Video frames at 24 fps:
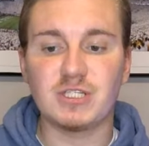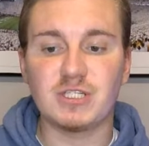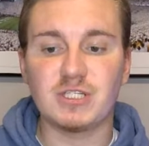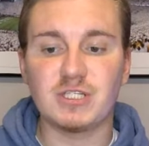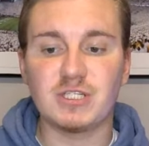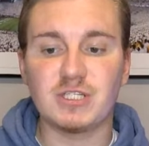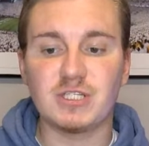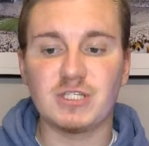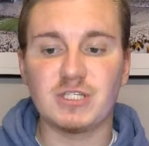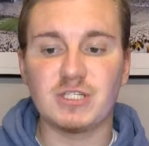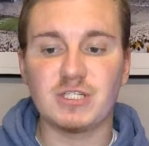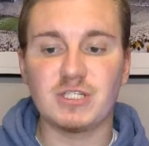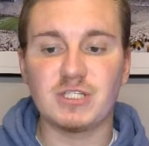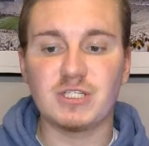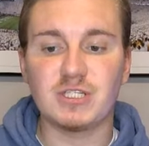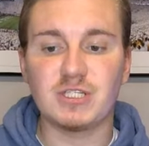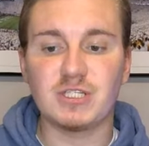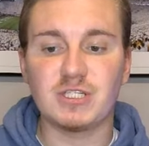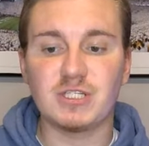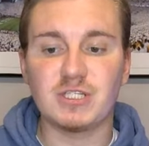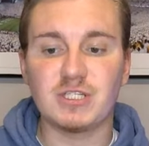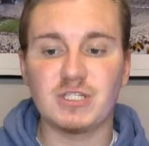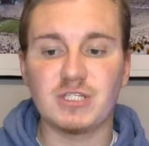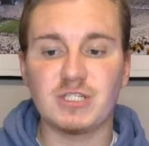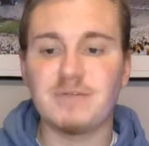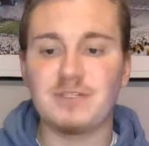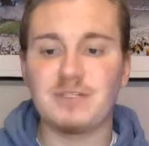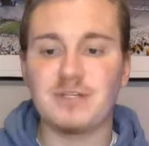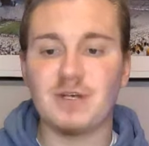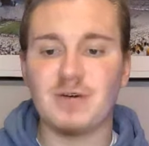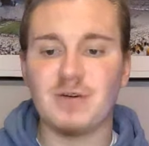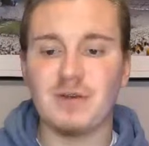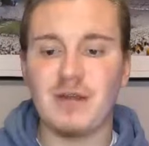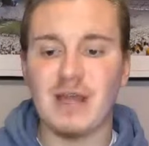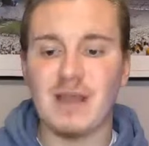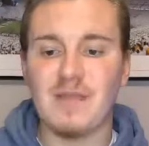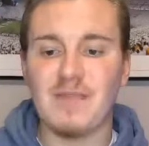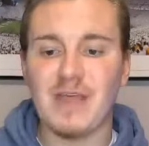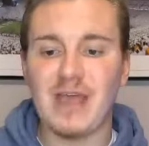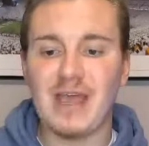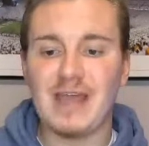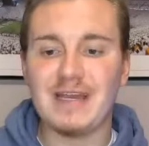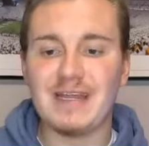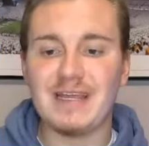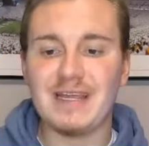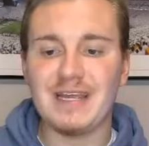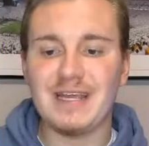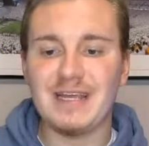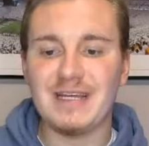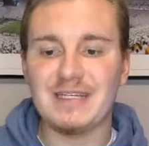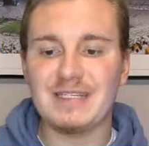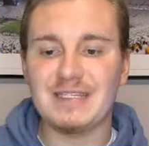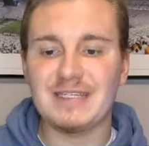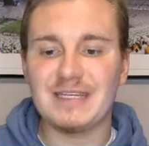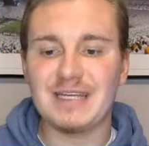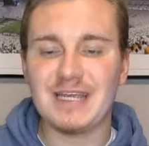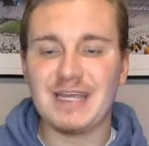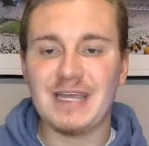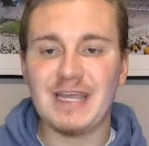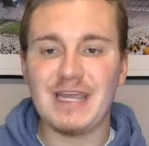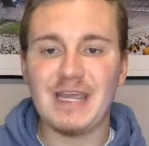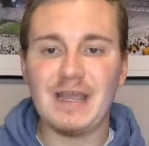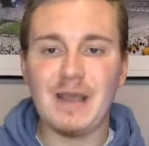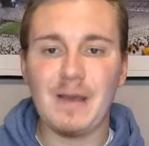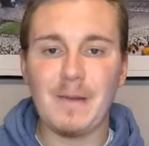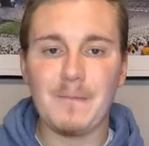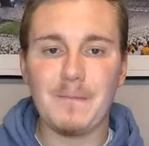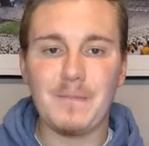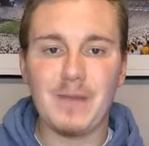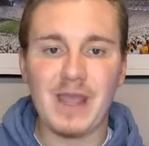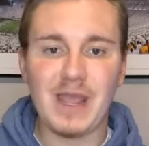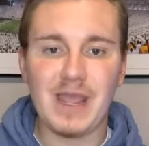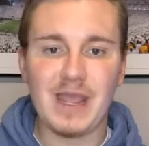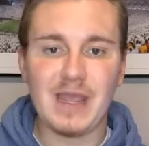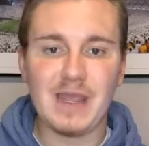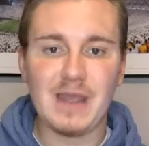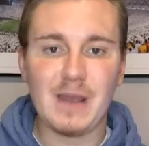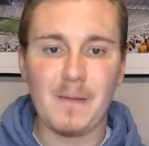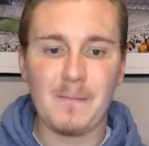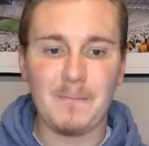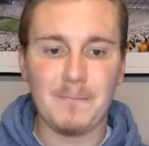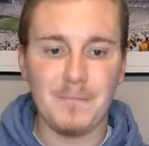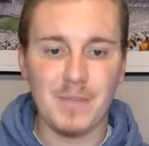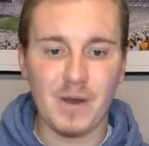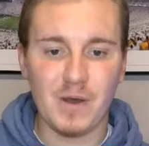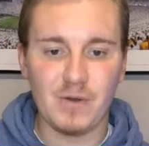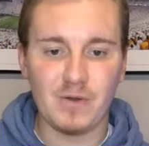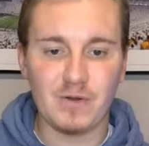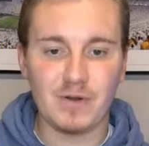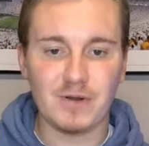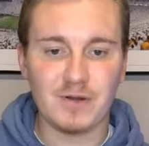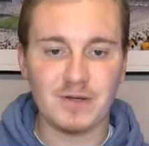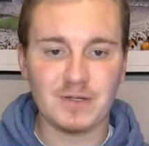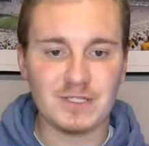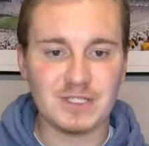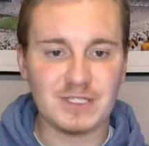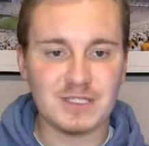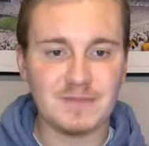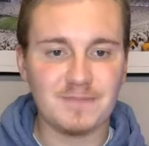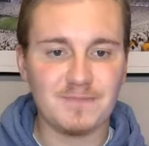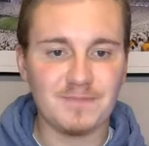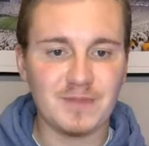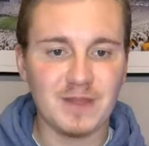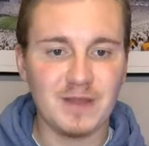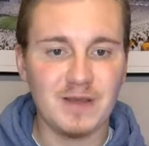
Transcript: on today's episode, and that is eBay Motors.